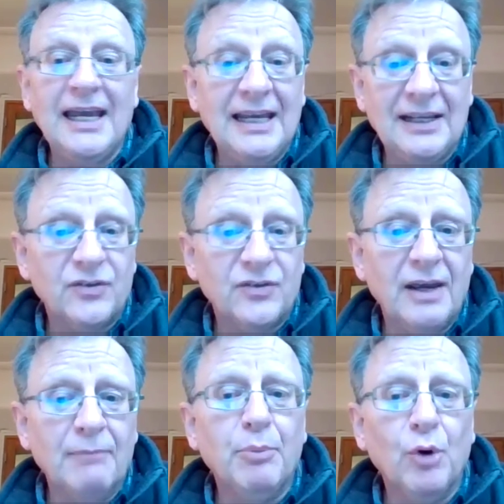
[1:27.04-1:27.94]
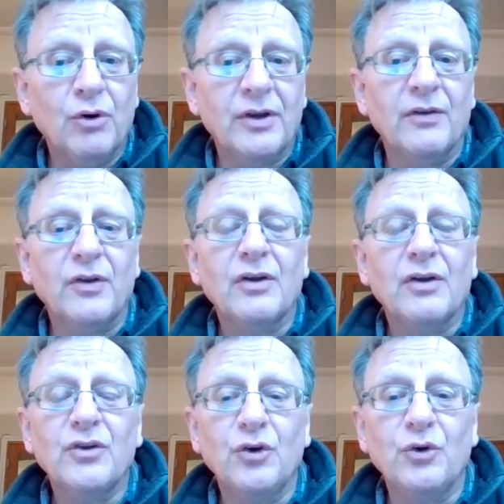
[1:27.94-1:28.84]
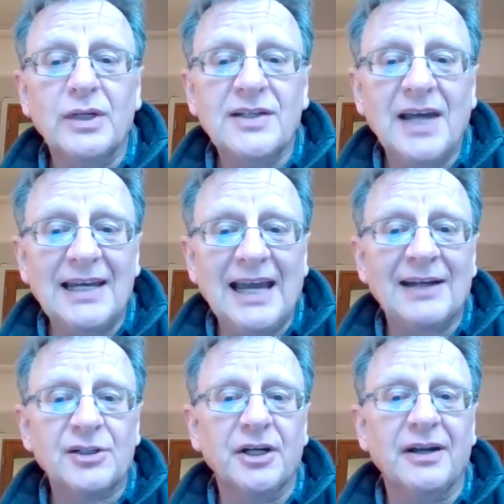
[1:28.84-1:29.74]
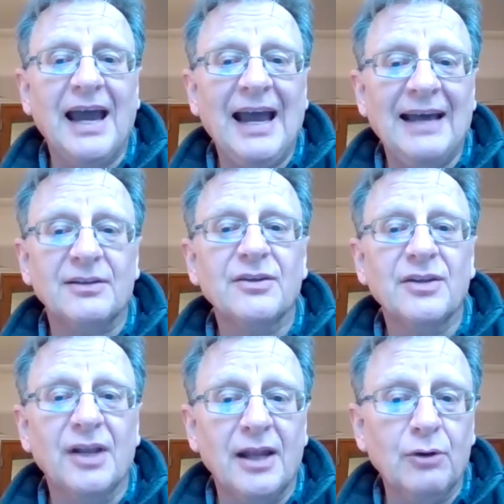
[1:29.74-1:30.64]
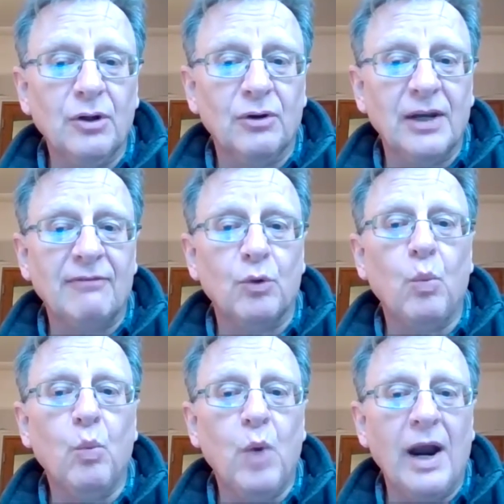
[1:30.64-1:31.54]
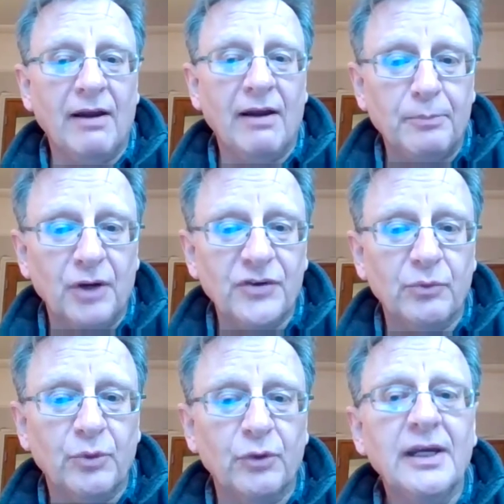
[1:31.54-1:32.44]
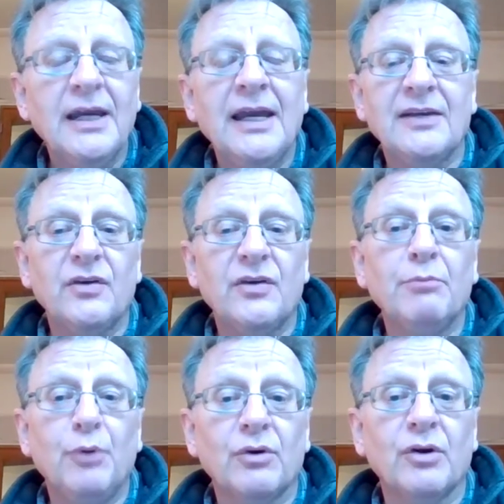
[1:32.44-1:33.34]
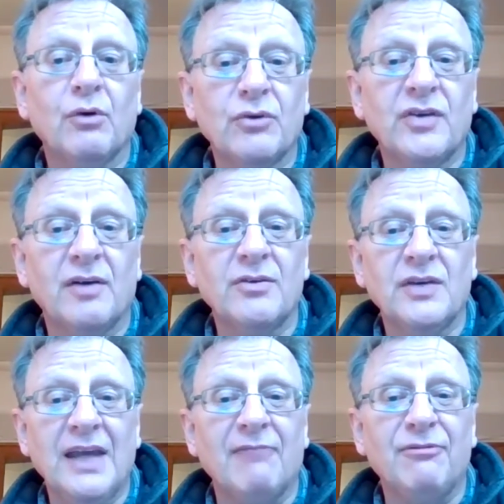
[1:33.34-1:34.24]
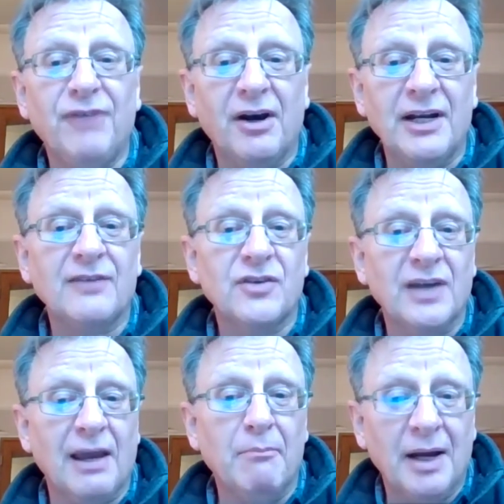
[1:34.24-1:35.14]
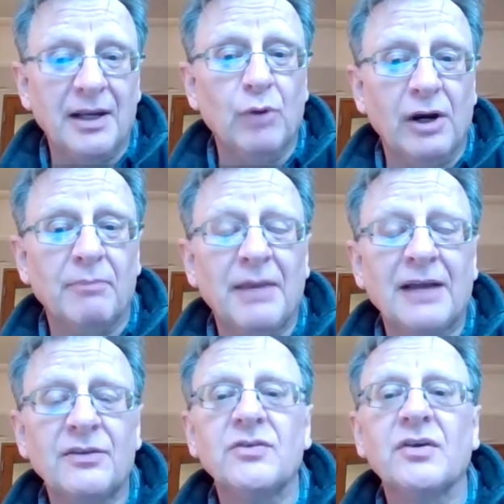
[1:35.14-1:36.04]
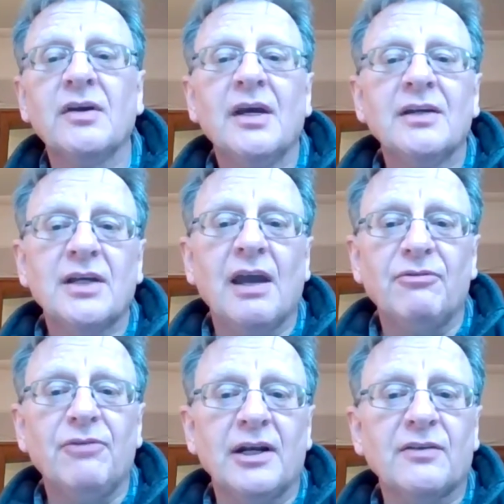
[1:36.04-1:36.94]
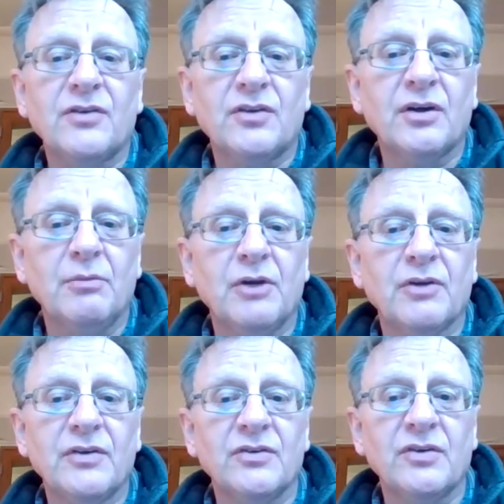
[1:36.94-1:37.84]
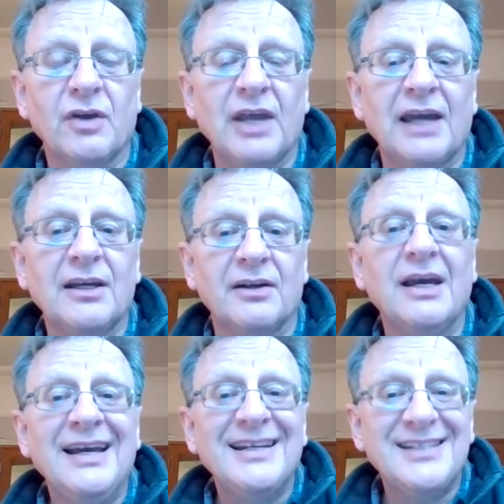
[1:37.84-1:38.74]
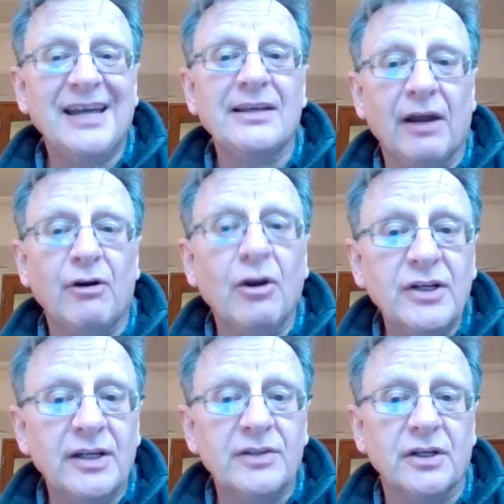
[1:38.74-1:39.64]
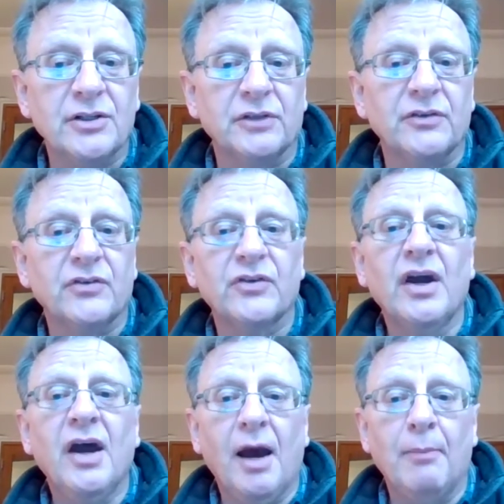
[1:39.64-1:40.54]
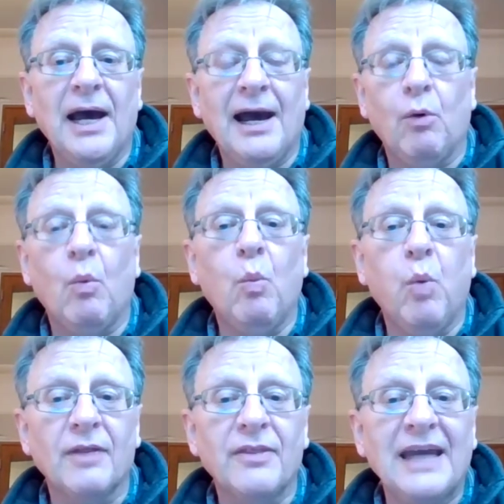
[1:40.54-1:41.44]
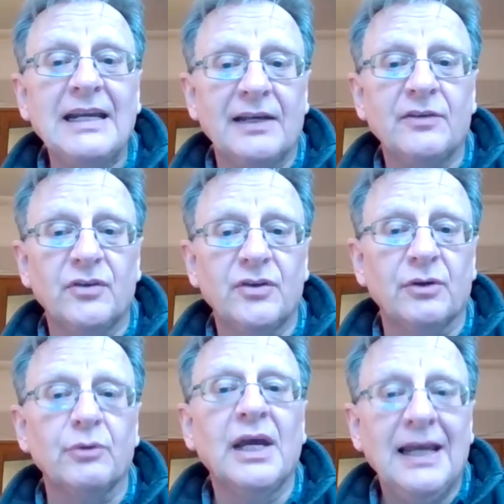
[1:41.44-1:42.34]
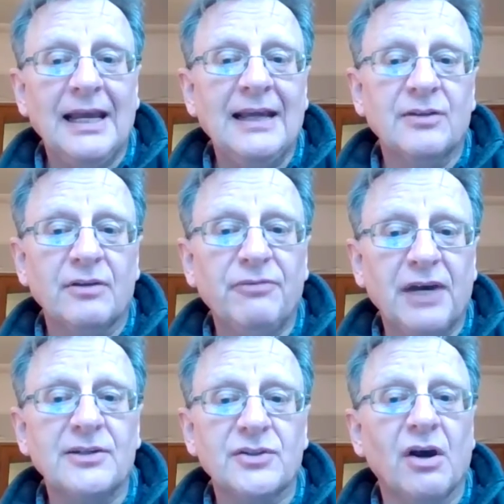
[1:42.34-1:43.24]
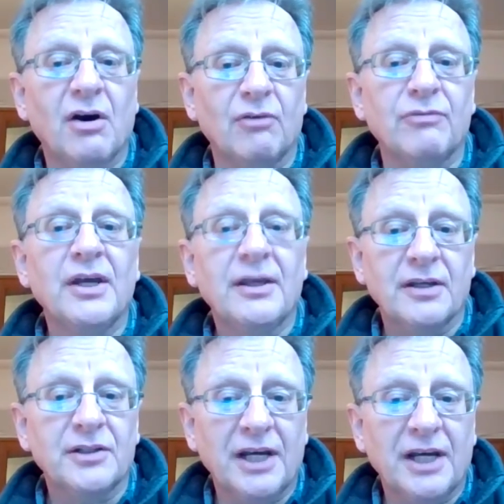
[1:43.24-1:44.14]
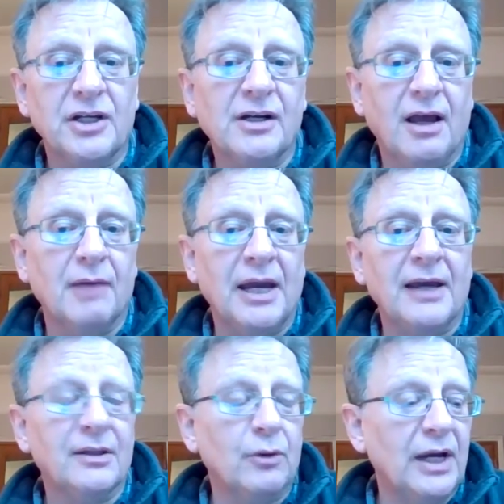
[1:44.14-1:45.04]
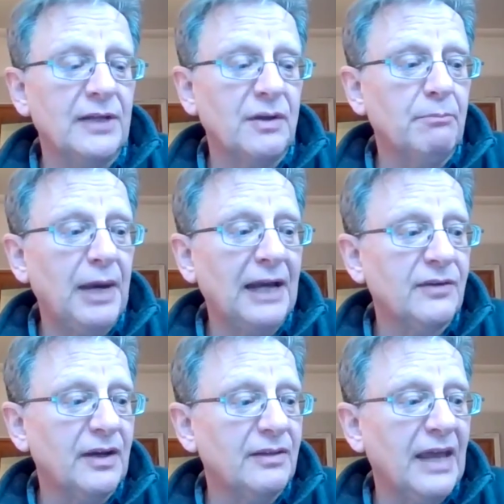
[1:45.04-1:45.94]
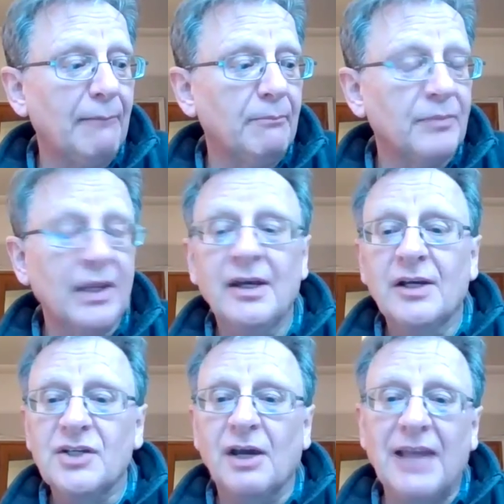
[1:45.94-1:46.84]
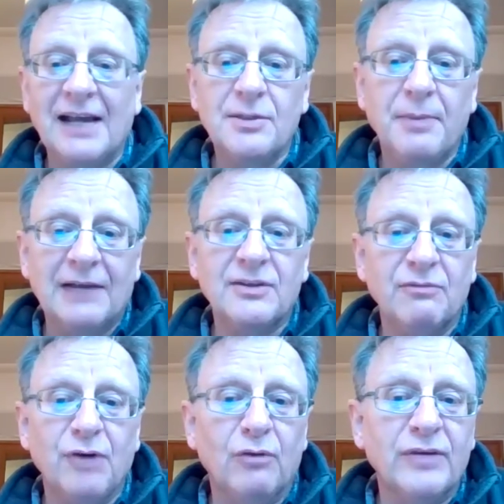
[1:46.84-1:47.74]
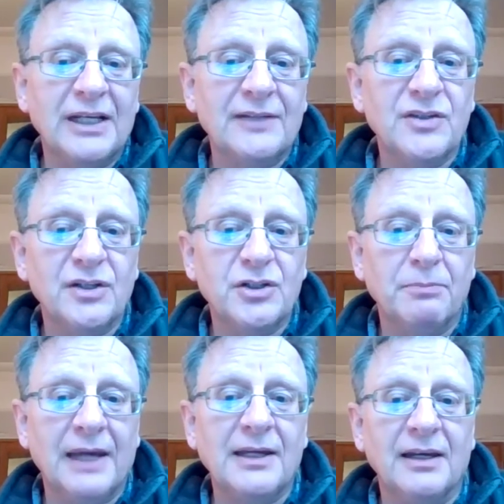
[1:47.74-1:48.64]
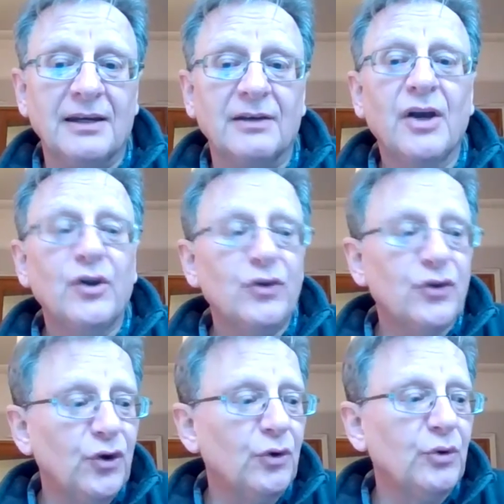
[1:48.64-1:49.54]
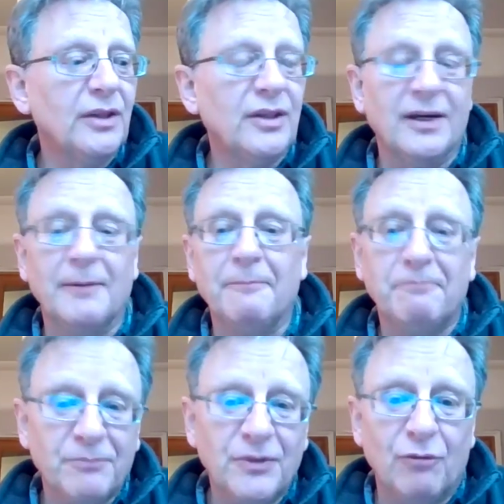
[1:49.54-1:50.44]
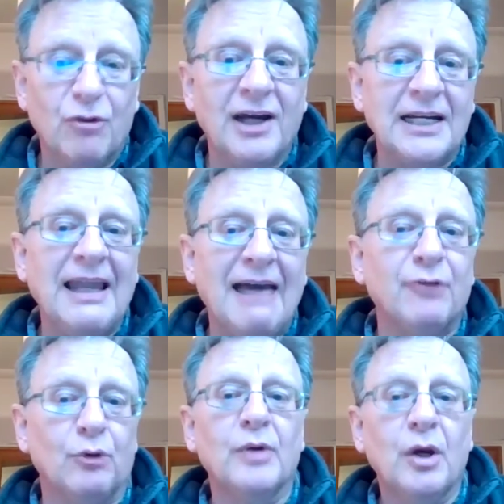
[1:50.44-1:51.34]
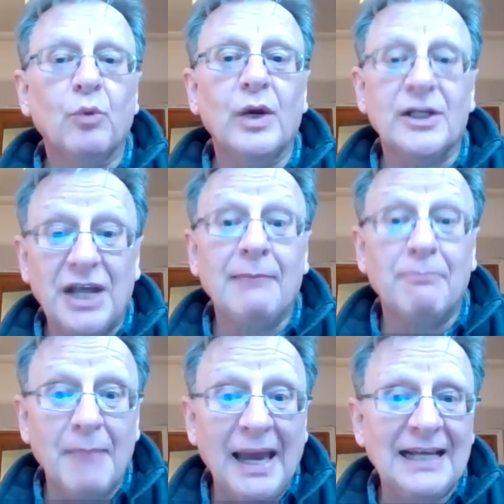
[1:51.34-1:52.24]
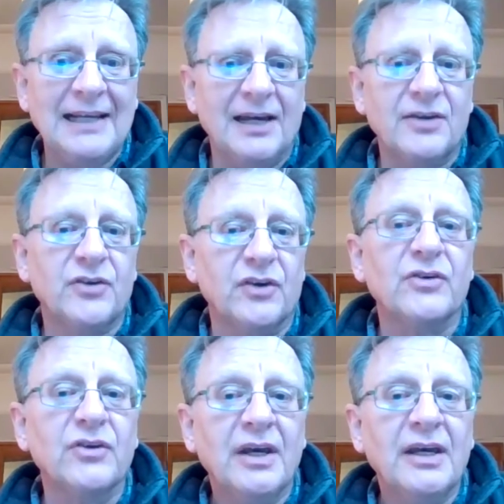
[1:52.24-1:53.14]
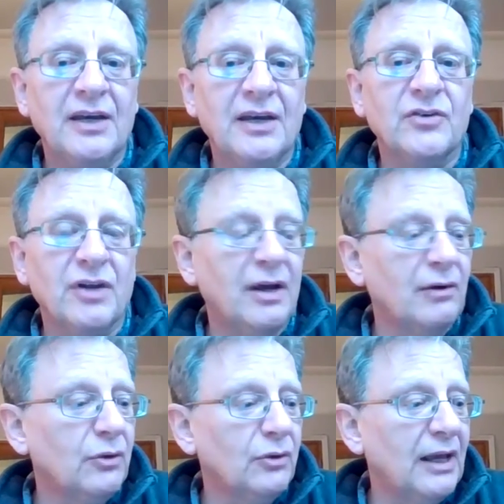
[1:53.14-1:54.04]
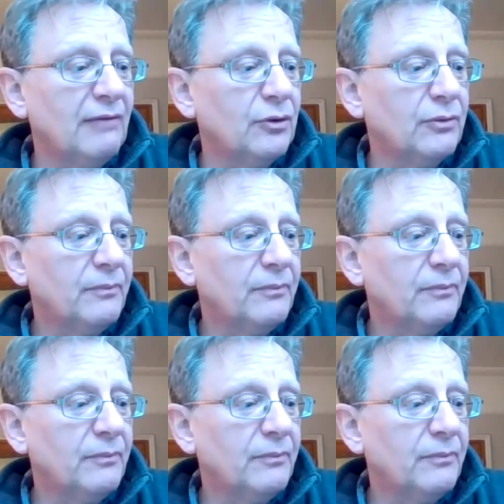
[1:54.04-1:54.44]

It's important to take action at the local level wherever possible. It's important also to get finance, to get money where it matters, to get finance to communities so they can take their own decisions about what they need to do in the face of the changing climate and the way it's impacting them. So that's about devolving decision making to the, the right level, which in many cases is the local level